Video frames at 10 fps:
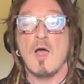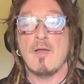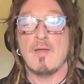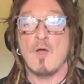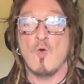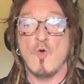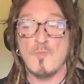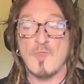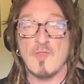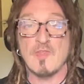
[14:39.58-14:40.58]
And I
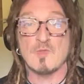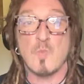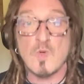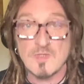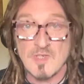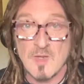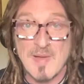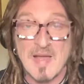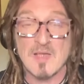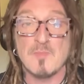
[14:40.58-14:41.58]
hope that this wasn't a
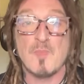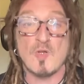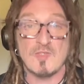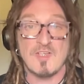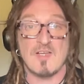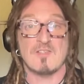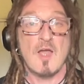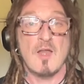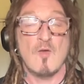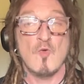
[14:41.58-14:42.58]
bad
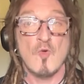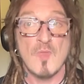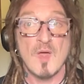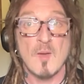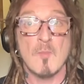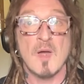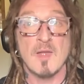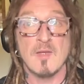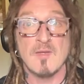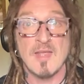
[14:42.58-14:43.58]
podcast, and I hope that
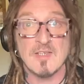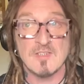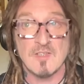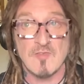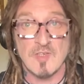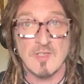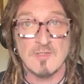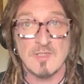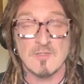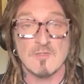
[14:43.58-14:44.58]
my
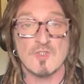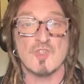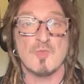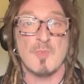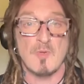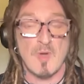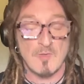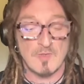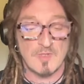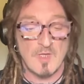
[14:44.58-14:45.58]
negativity didn't spew
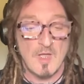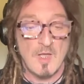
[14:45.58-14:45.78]
out